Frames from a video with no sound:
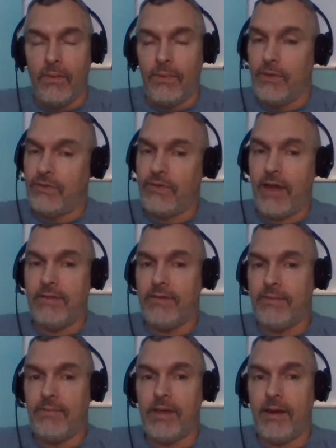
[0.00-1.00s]
they're
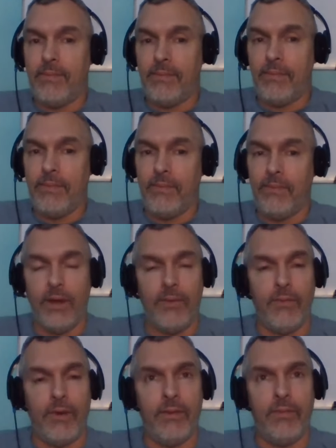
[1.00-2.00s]
sizing me up, what,
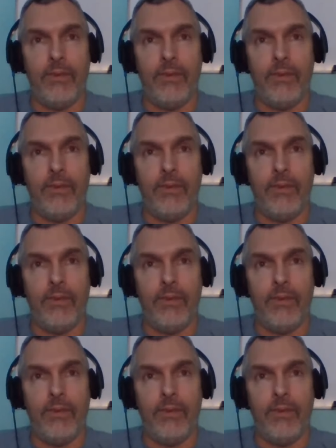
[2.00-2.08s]
what,